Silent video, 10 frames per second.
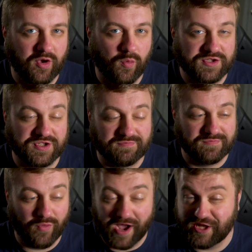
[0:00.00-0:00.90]
which
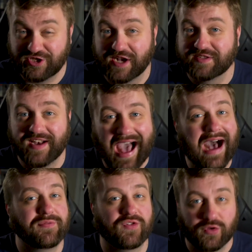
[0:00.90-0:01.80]
Rian Johnson
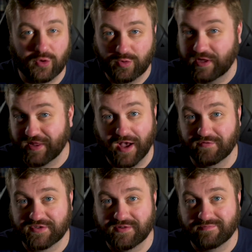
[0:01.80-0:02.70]
absolutely
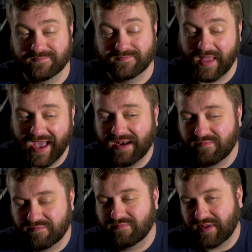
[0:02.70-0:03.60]
loves,
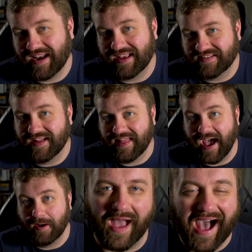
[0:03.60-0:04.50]
and can excel at.